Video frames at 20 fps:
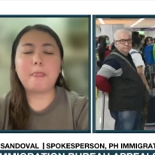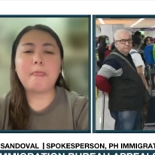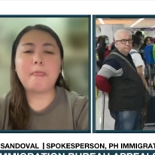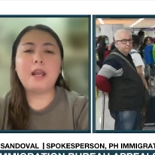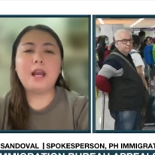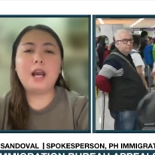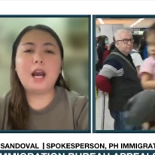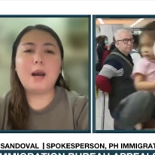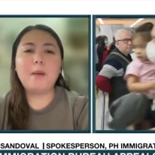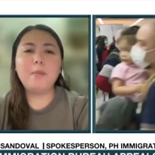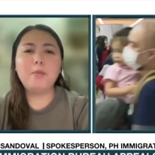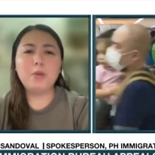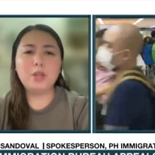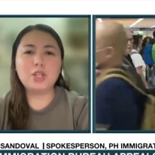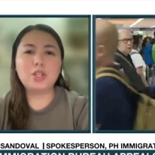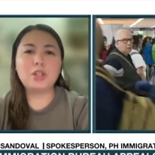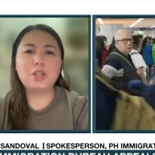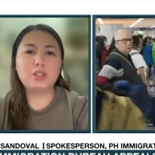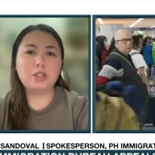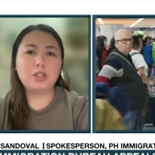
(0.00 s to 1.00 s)
mm-hmm. um,
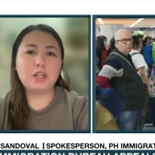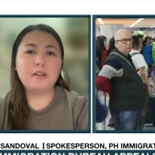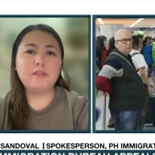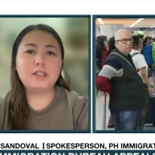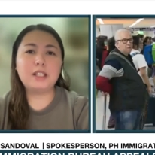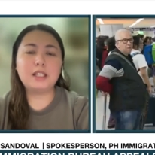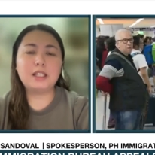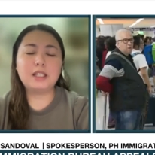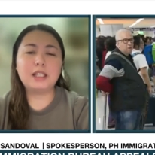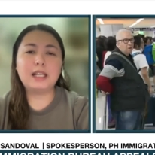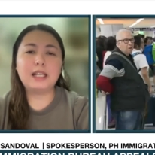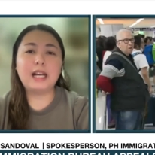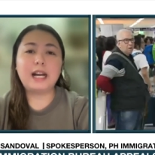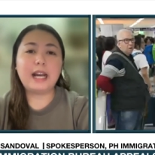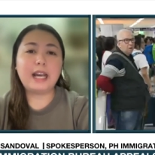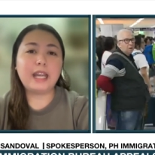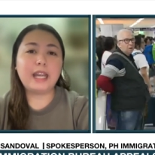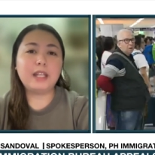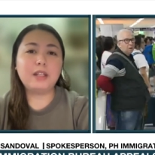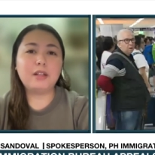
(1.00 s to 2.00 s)
which serves as the
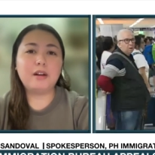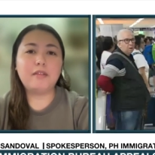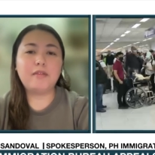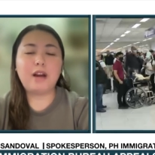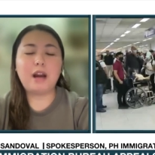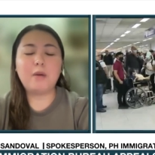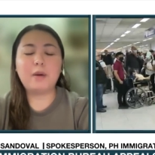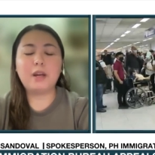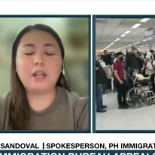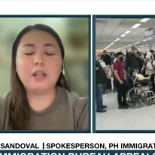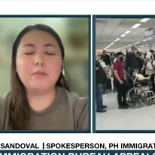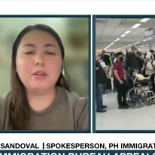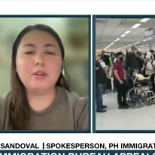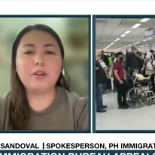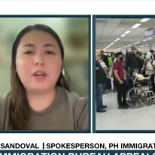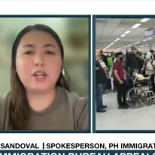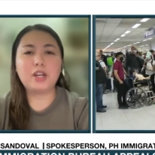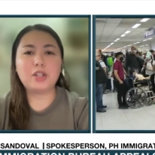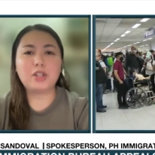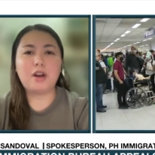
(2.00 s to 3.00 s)
guide of our
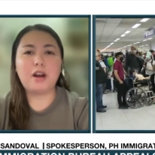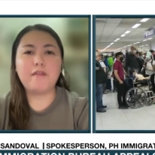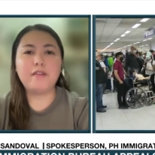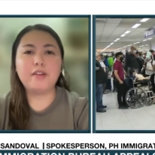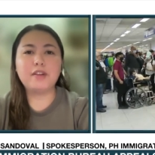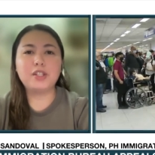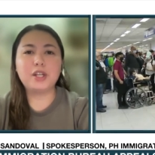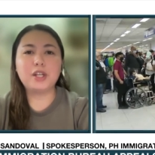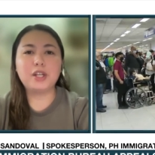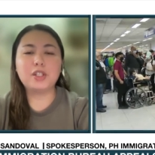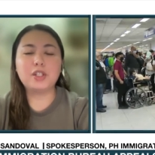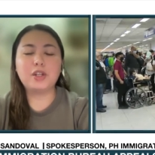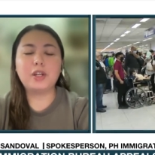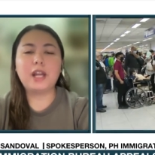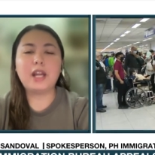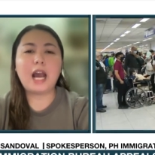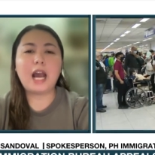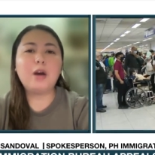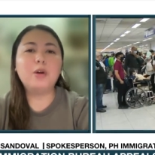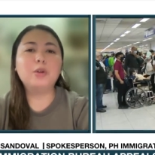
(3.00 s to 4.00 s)
immigration officers on
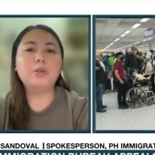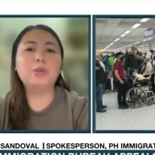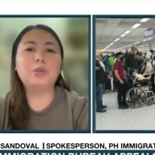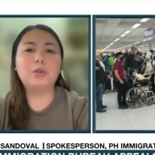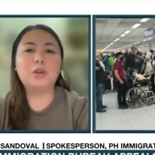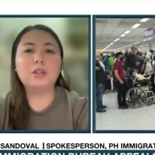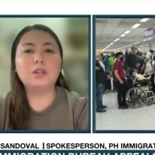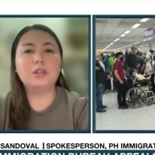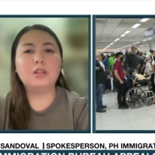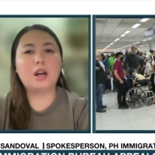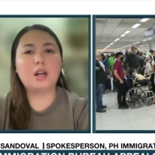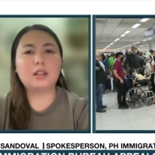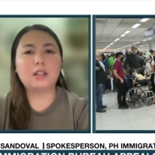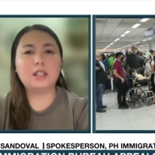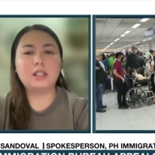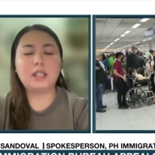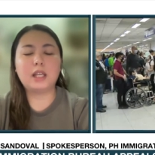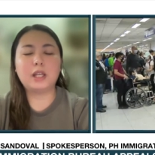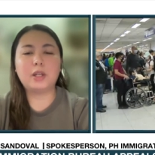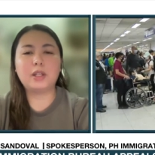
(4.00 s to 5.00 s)
how to conduct the
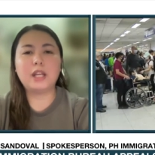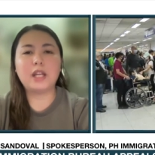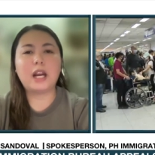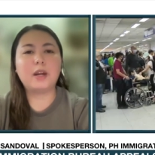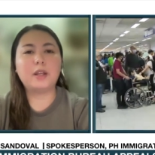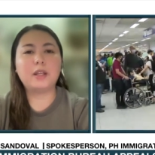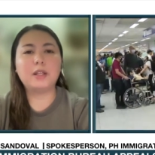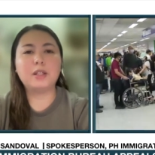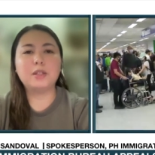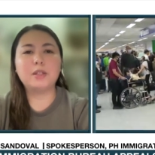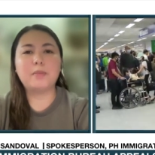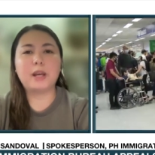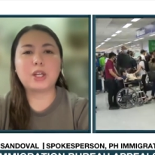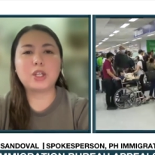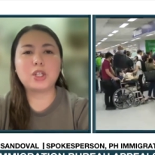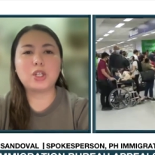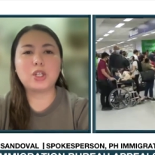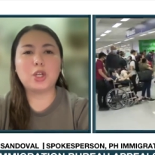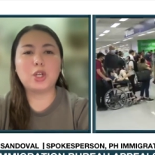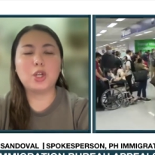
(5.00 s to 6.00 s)
secondary
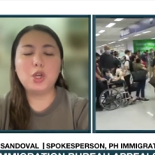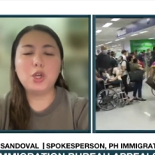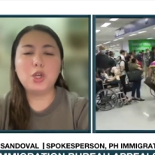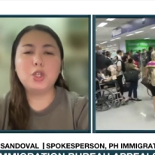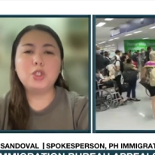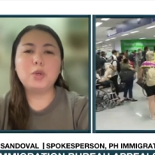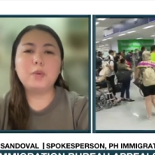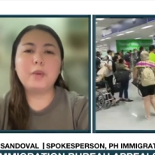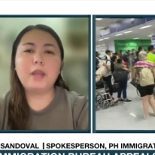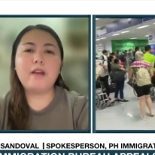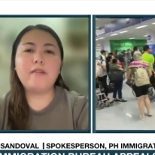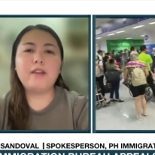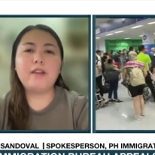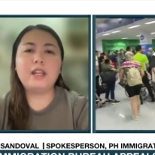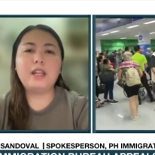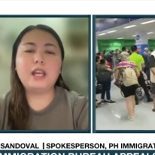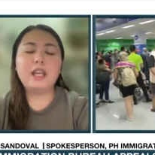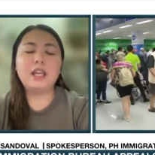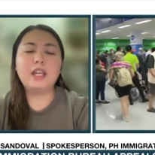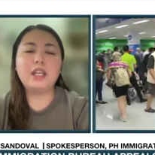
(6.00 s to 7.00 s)
inspection. So we have
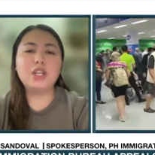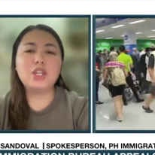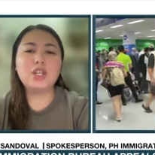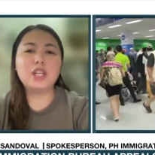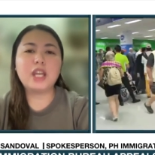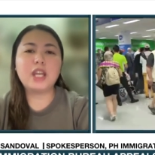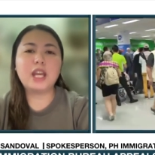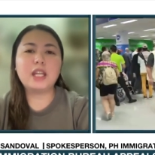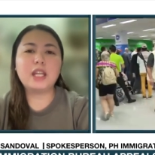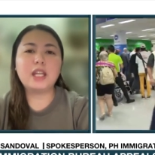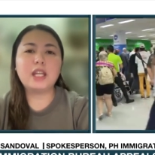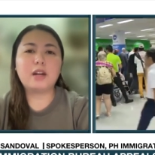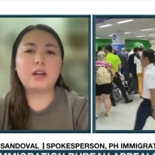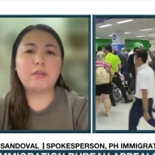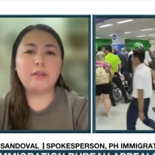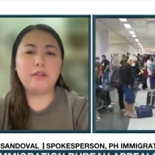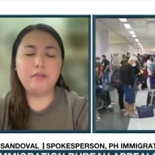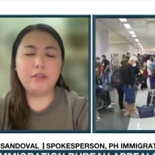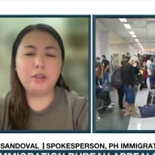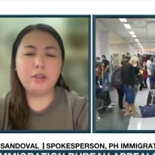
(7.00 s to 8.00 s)
in initiated a
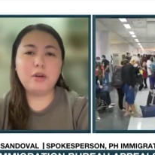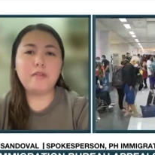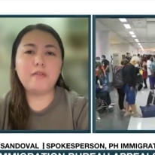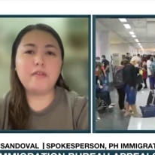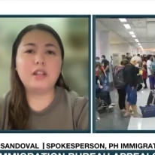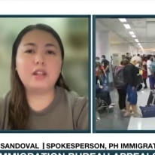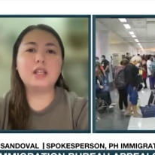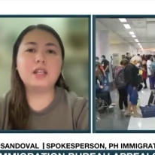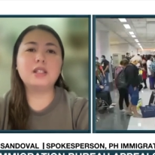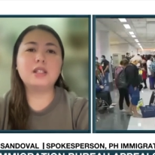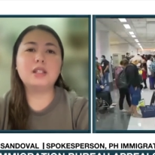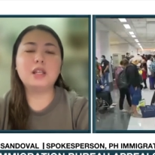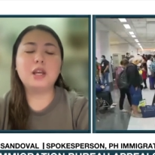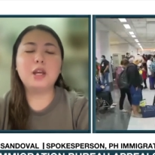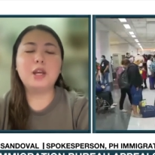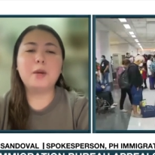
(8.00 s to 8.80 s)
review of this.